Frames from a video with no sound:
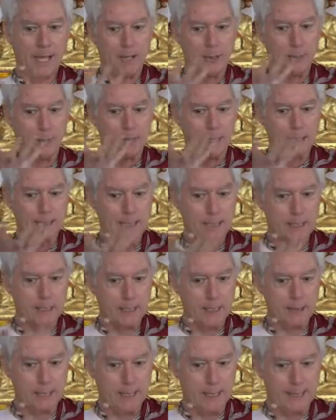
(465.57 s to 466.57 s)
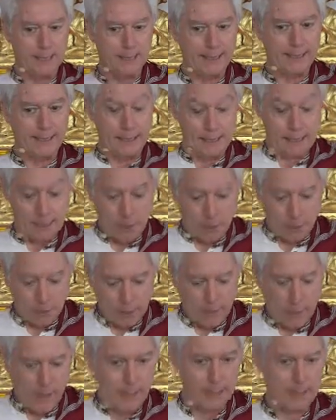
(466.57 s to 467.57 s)
And you can at least here
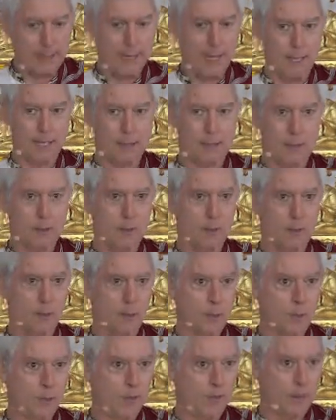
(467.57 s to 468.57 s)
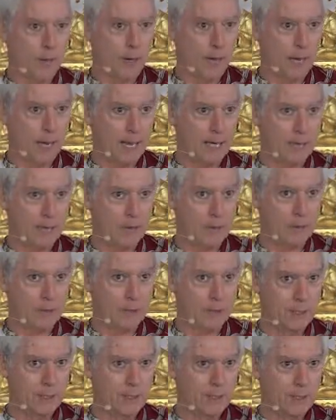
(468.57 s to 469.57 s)
in the Pali Canon, you can go as far as